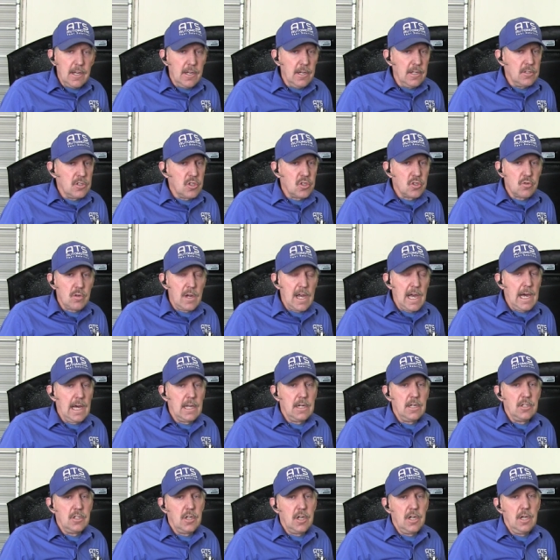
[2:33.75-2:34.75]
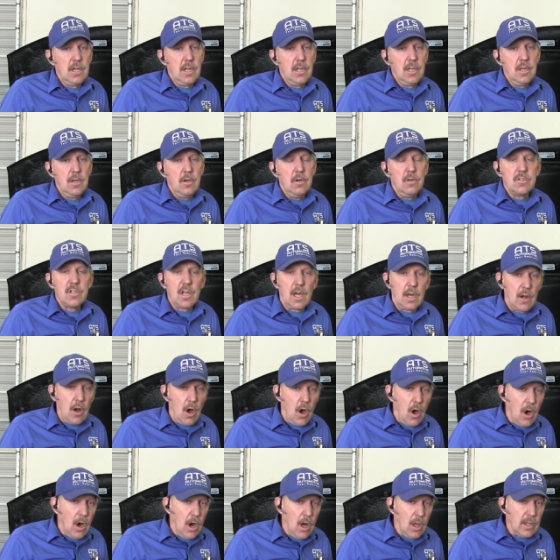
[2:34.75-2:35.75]
good strategy to use on
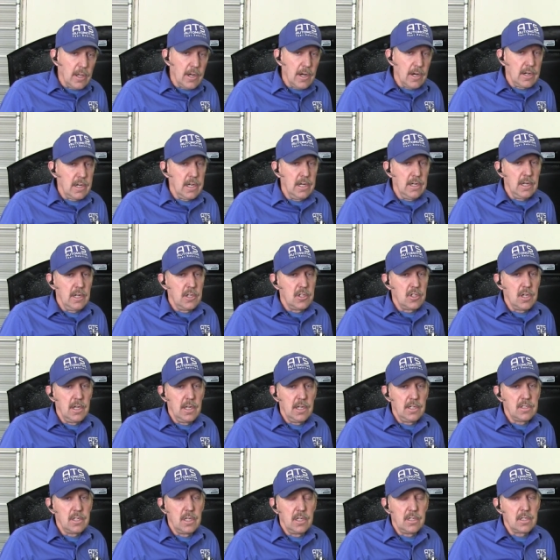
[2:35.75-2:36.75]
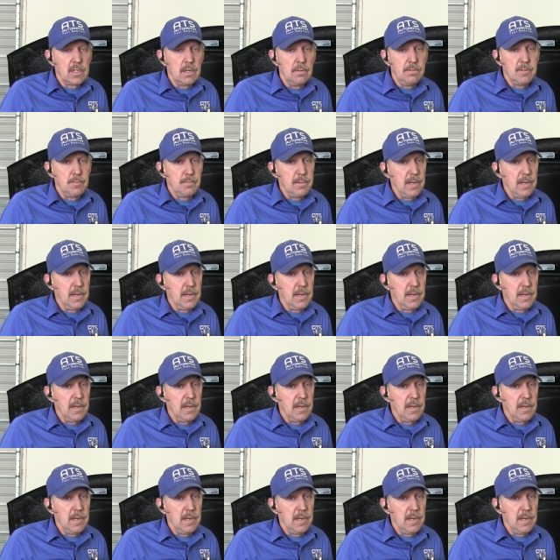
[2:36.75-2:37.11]
all air conditioning systems,